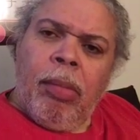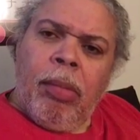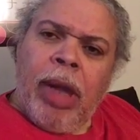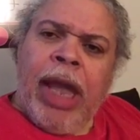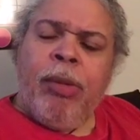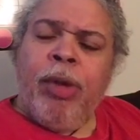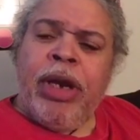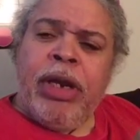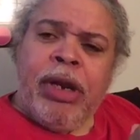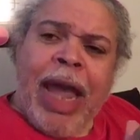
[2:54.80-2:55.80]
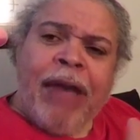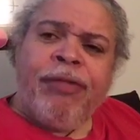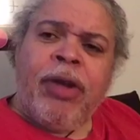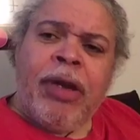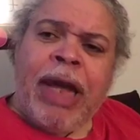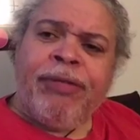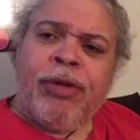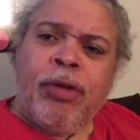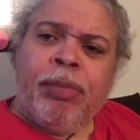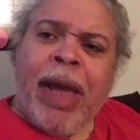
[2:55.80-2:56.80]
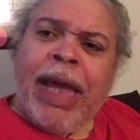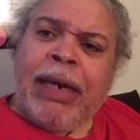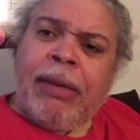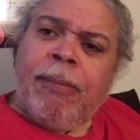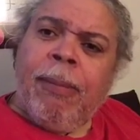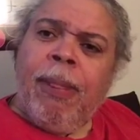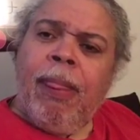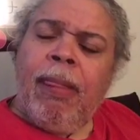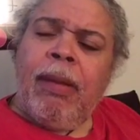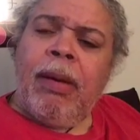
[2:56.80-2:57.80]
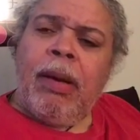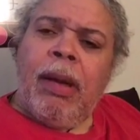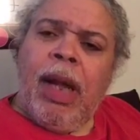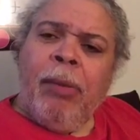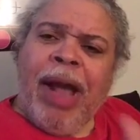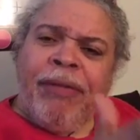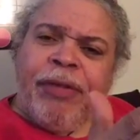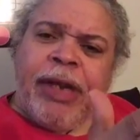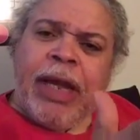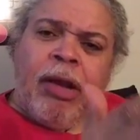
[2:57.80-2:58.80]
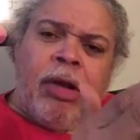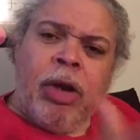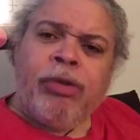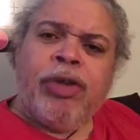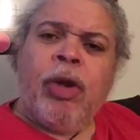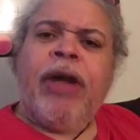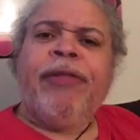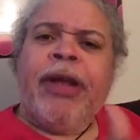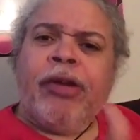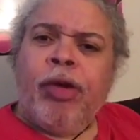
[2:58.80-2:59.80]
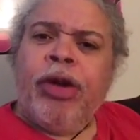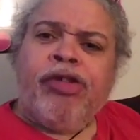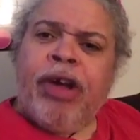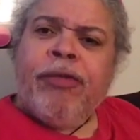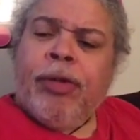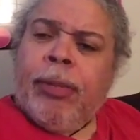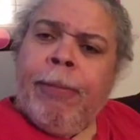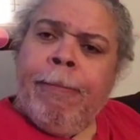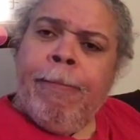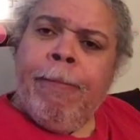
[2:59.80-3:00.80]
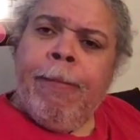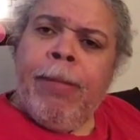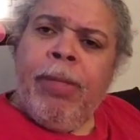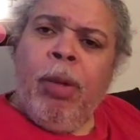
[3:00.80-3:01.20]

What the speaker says: And we have to, good afternoon, Pat. And we have to take a close look at the Attorney General, the